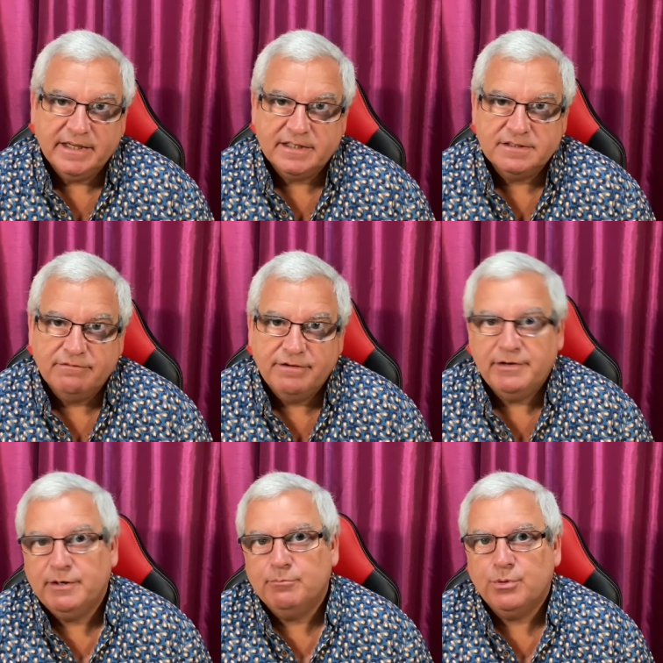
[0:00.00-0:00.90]
at a
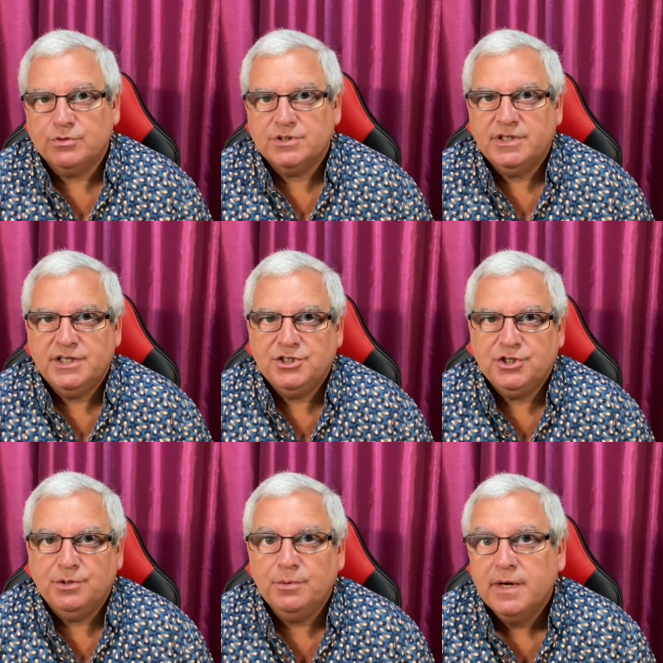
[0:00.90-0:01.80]
very important
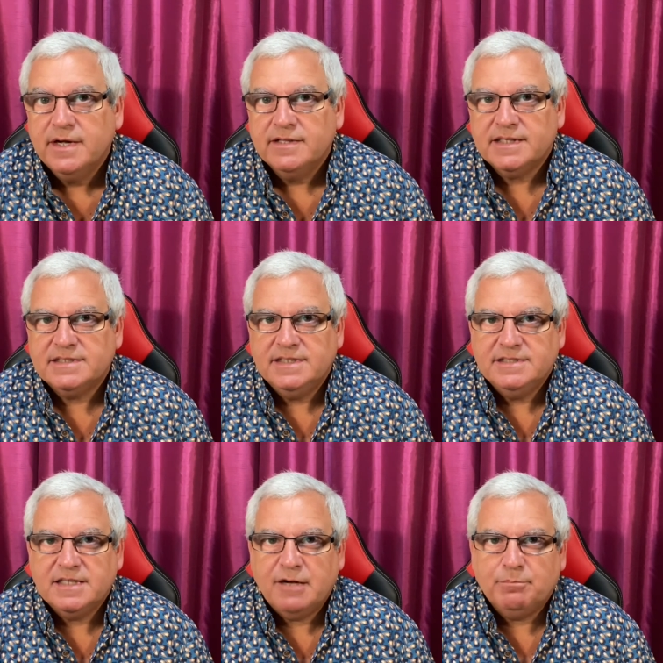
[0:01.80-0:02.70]
issue, that
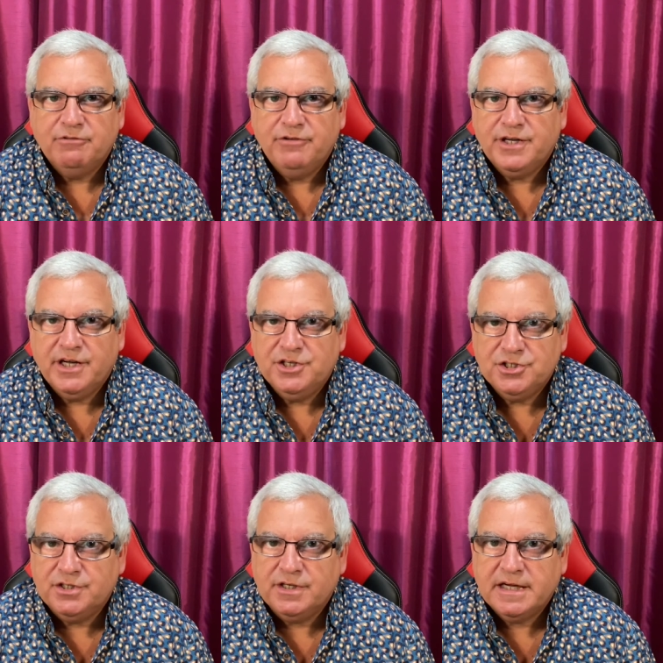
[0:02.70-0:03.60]
is
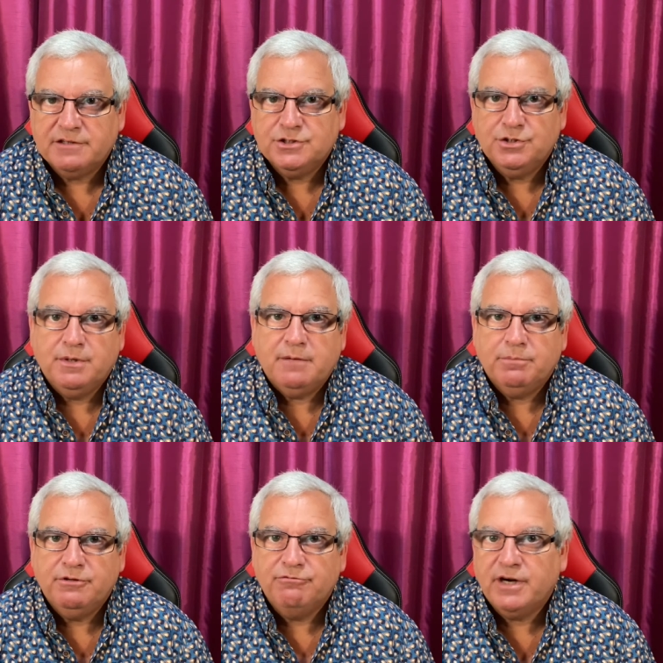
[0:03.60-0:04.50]
amplification, how to
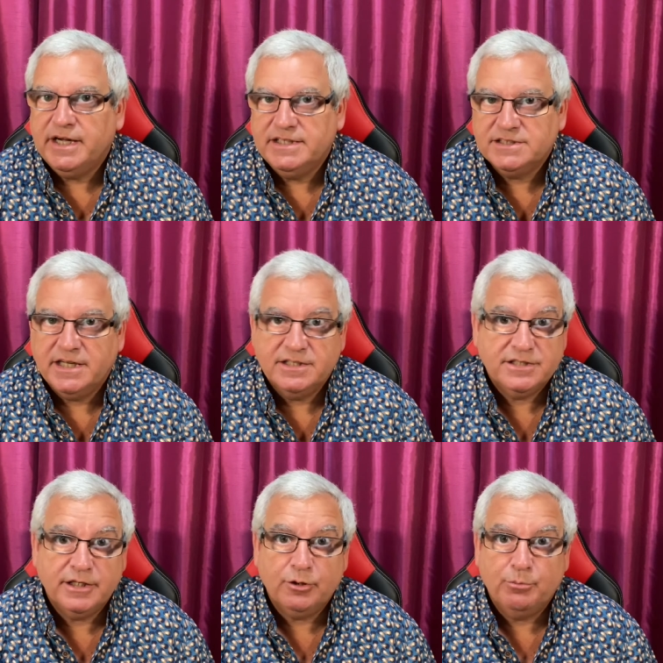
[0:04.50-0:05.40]
amplify say a
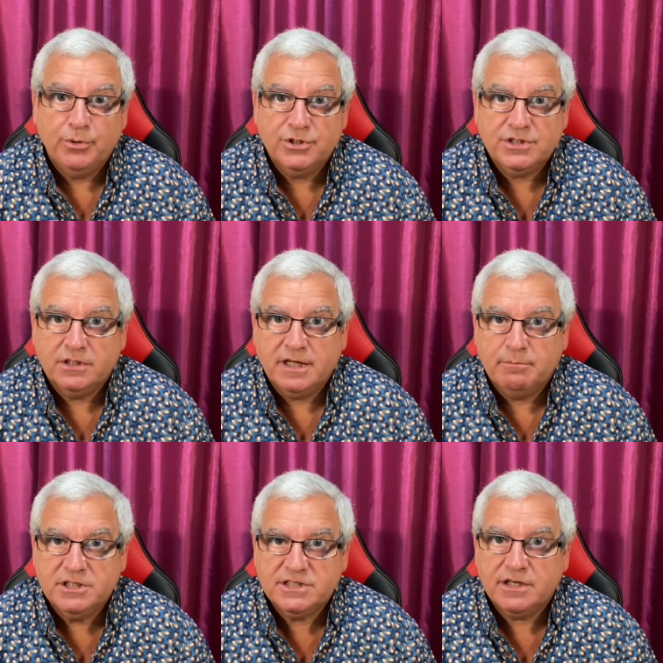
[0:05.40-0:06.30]
single person like
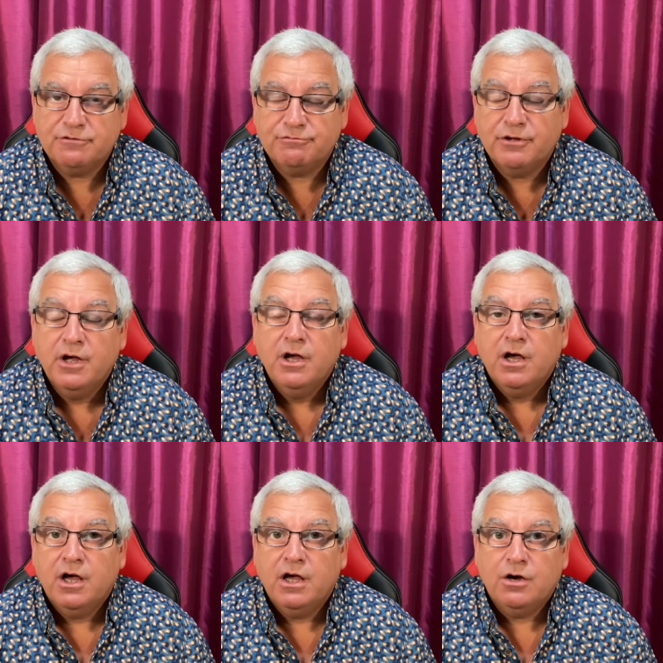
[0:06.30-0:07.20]
myself
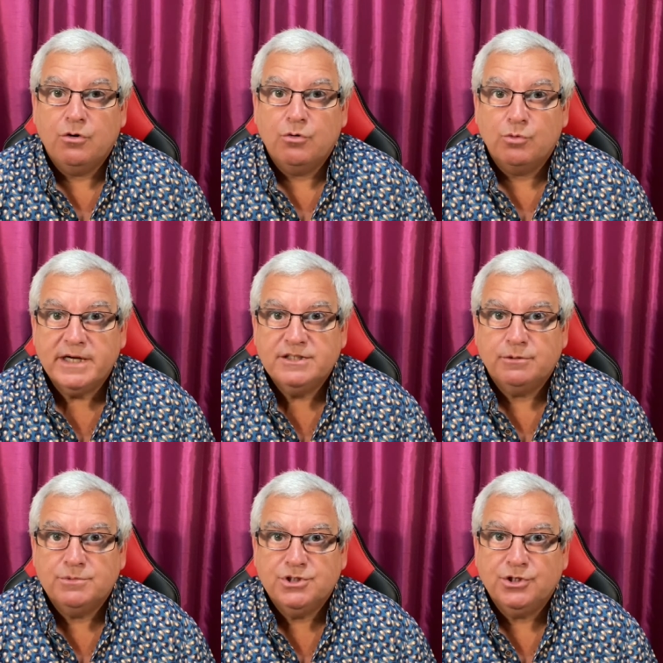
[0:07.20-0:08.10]
or right
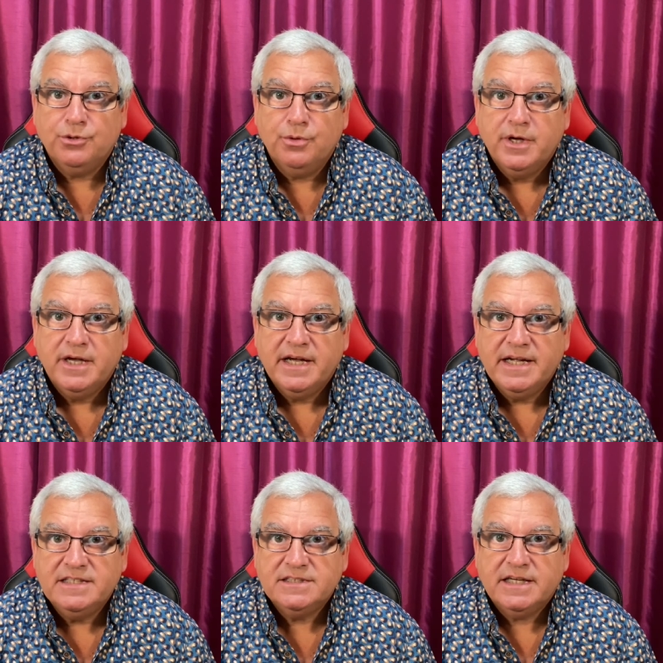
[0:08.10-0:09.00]
up to
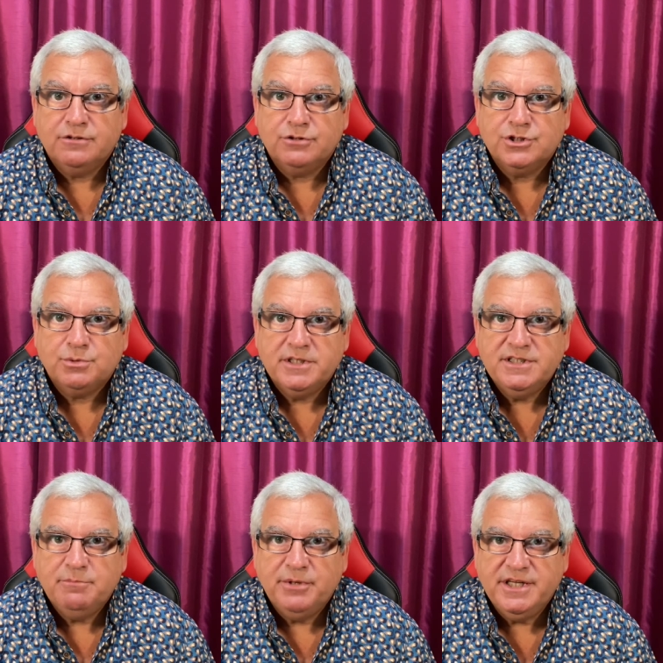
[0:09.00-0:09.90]
a 10 or
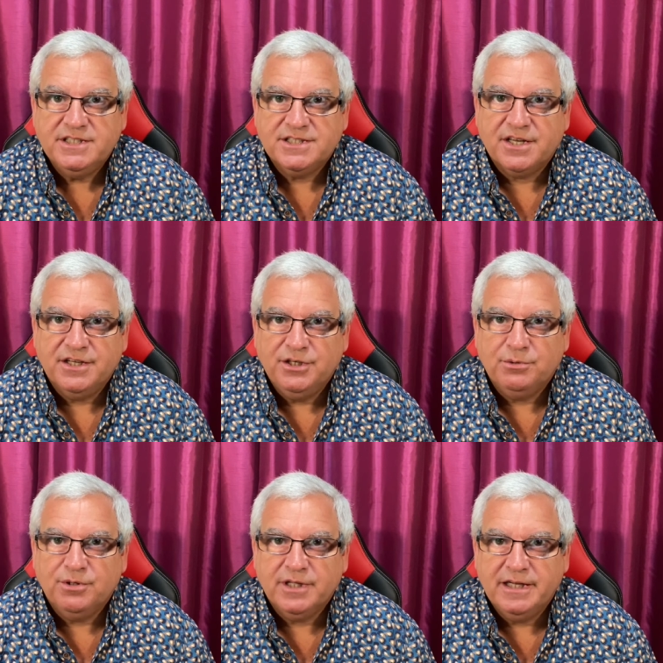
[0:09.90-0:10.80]
20 piece
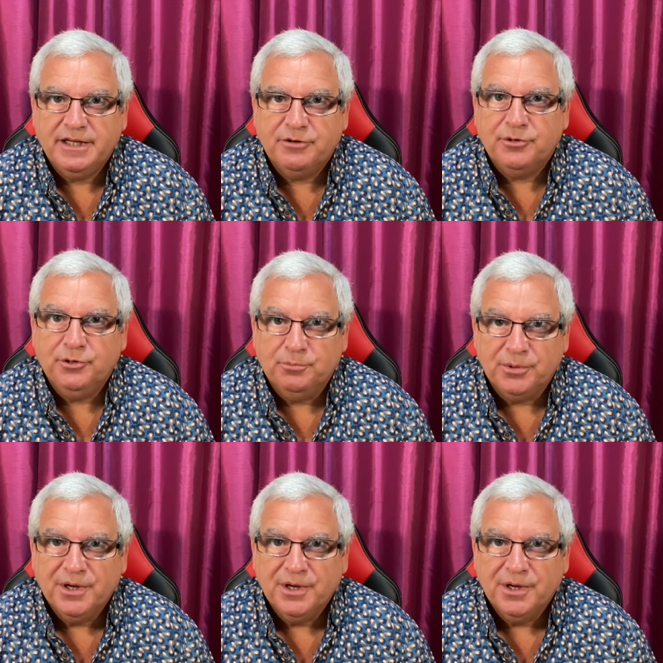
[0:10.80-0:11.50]
ukulele group.